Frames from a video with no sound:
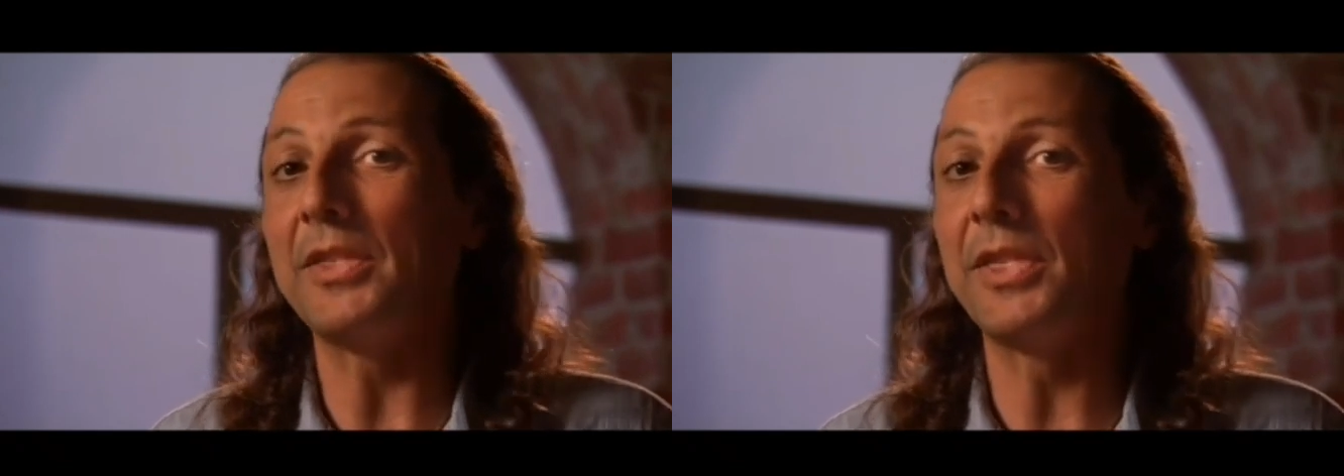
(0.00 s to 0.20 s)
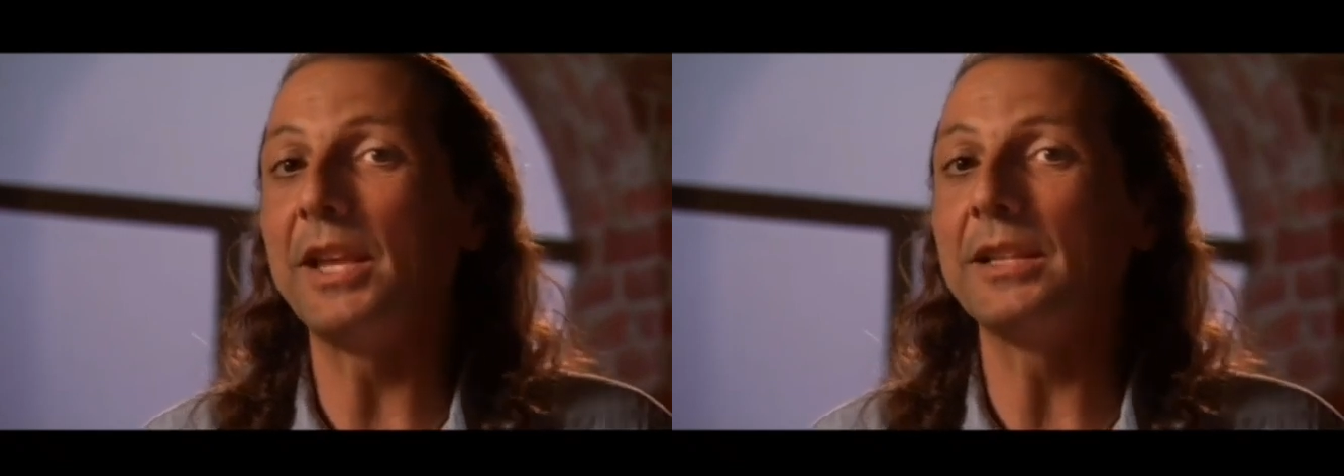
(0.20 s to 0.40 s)

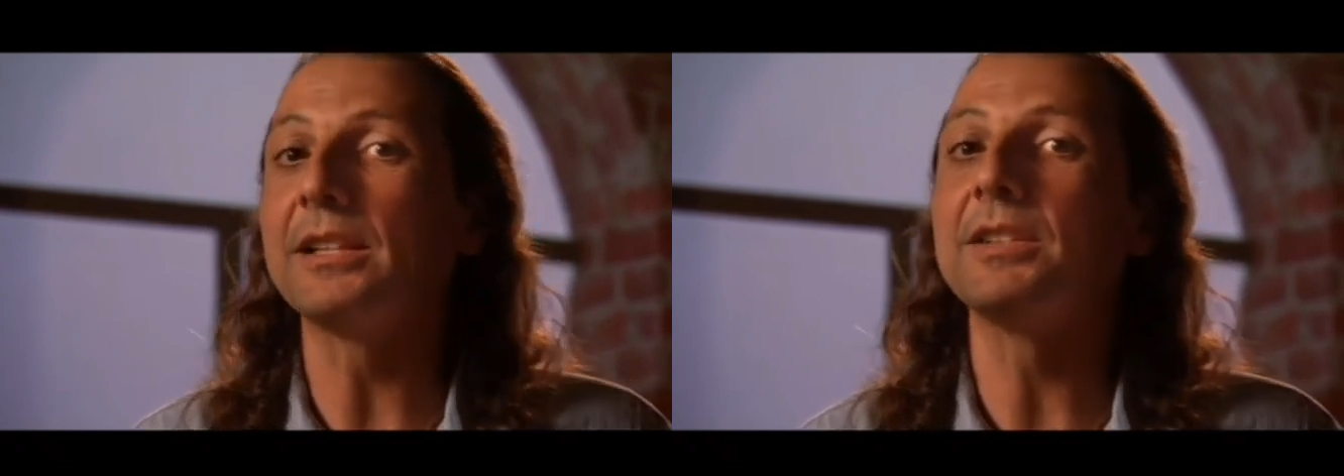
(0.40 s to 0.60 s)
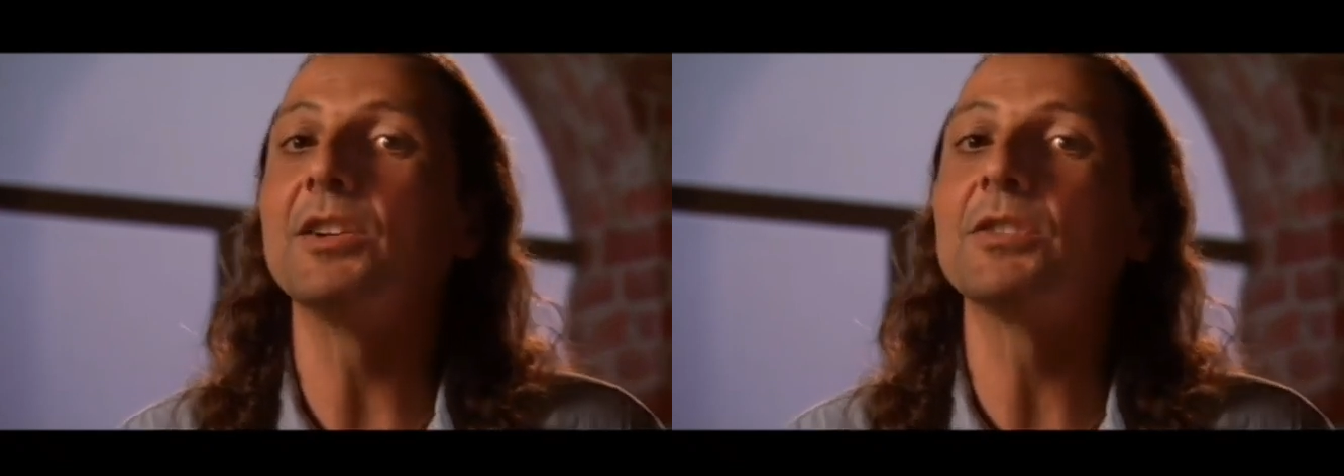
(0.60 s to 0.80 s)
But I
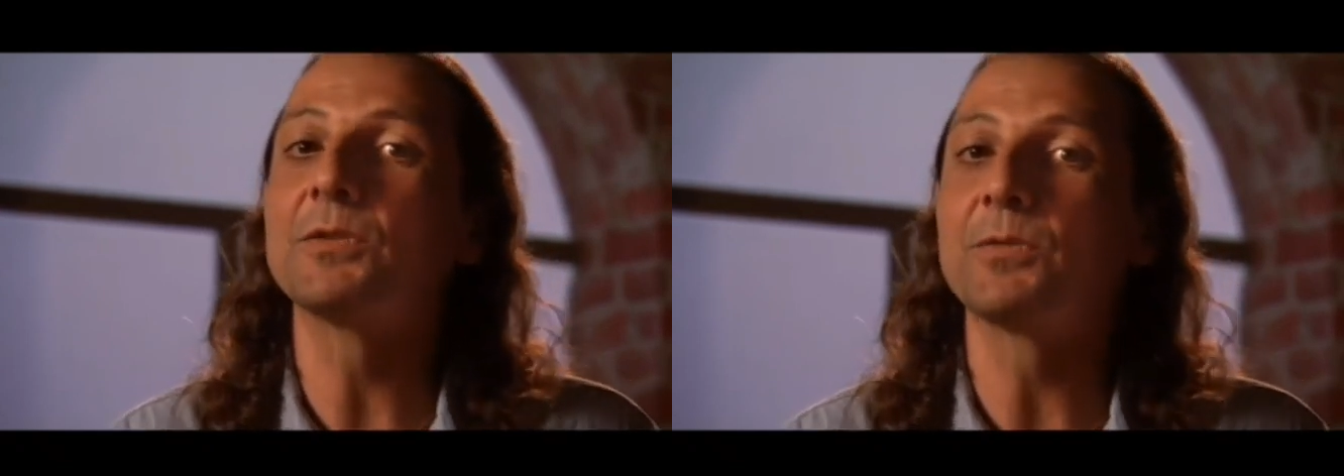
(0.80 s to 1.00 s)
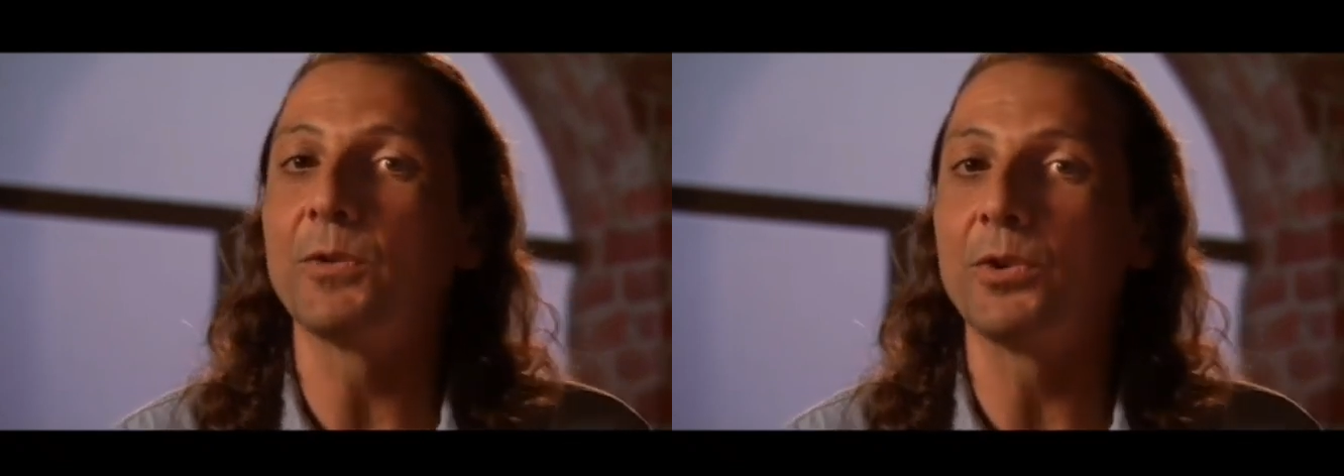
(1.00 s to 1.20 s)
think
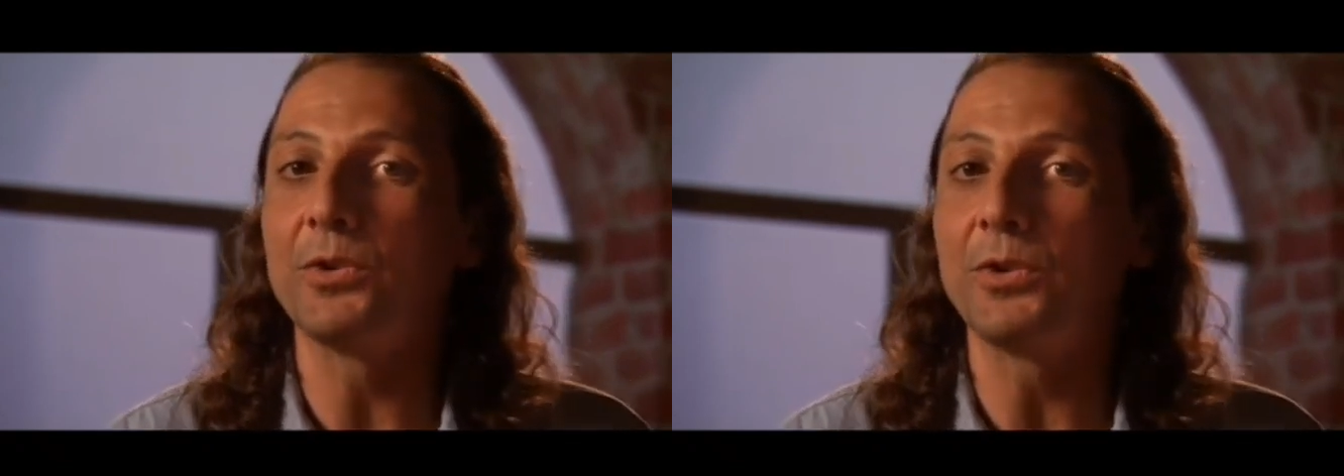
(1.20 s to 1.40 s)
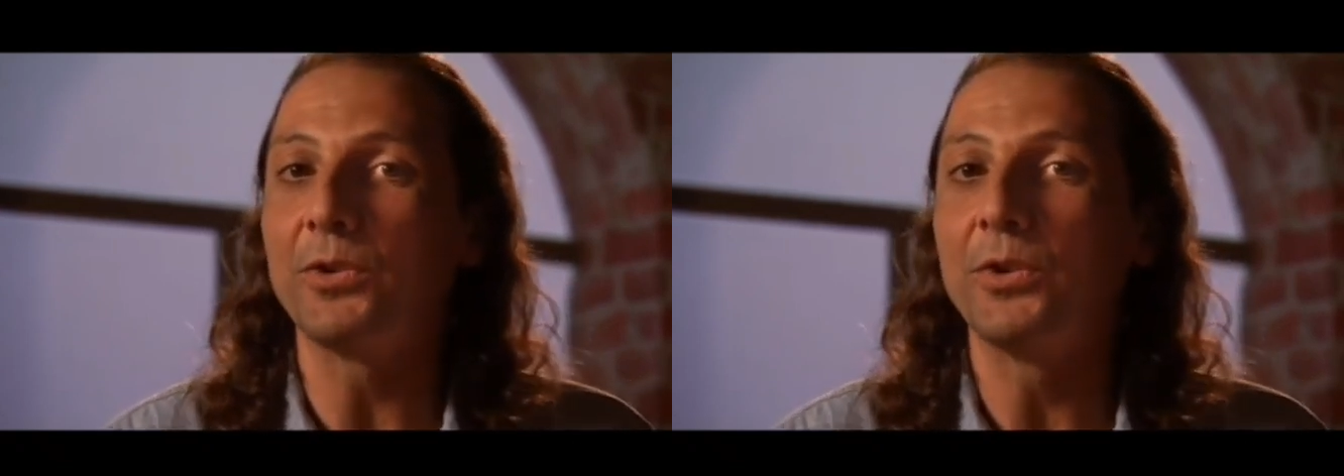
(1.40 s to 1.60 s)
that there's
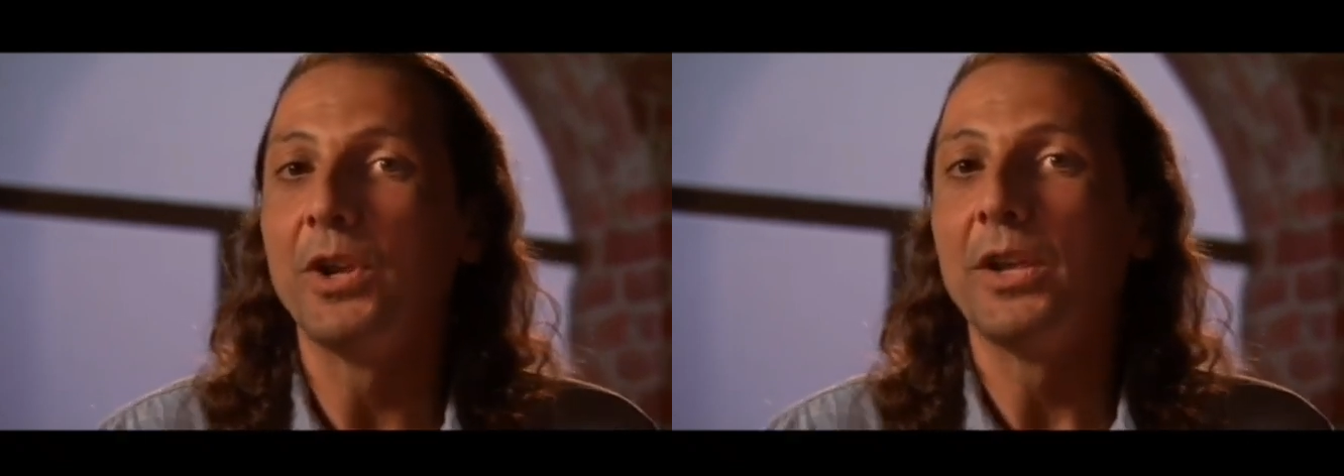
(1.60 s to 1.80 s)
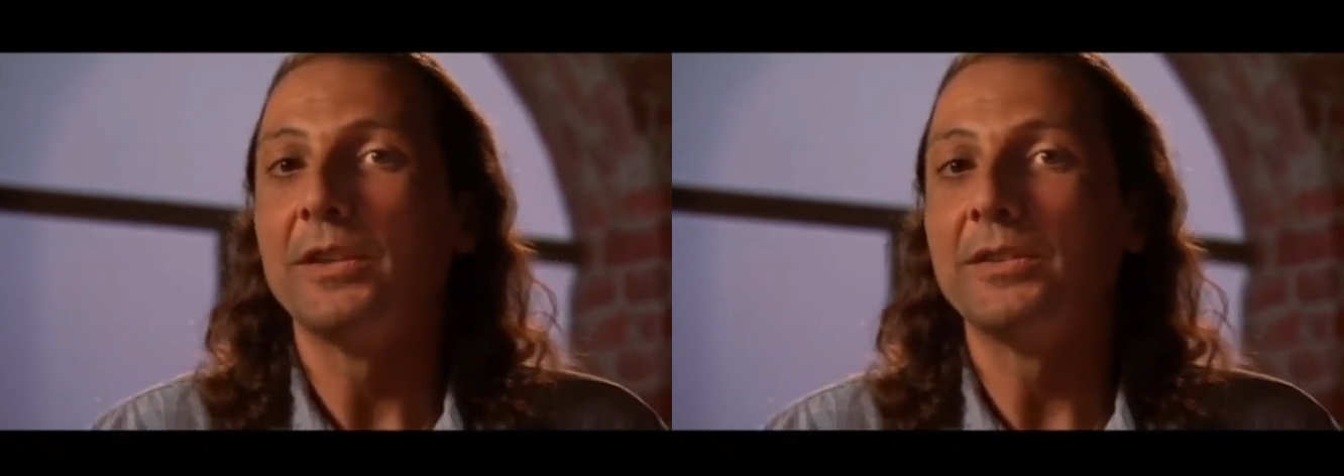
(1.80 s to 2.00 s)

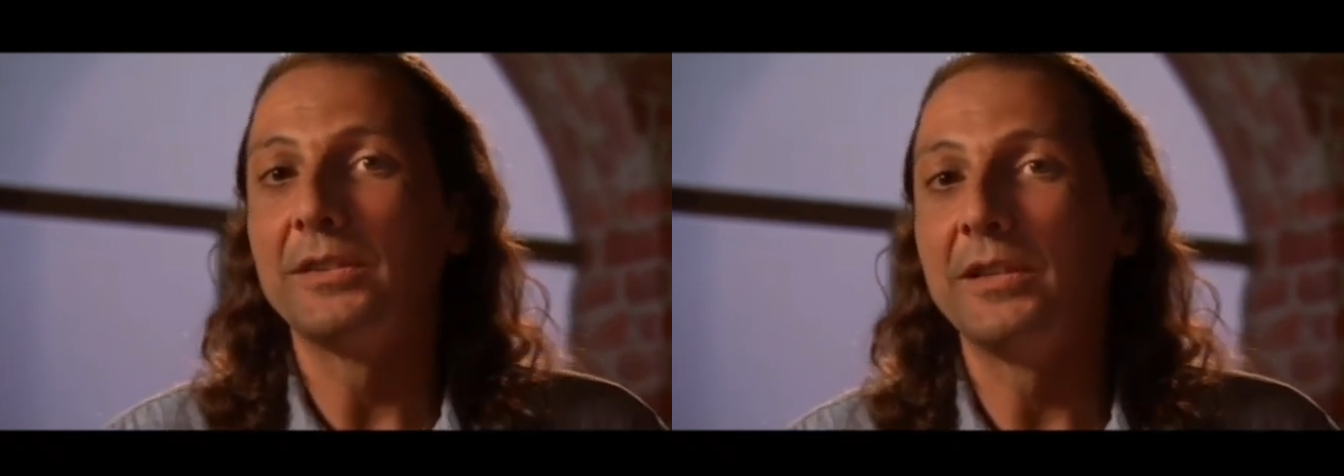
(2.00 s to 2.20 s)
further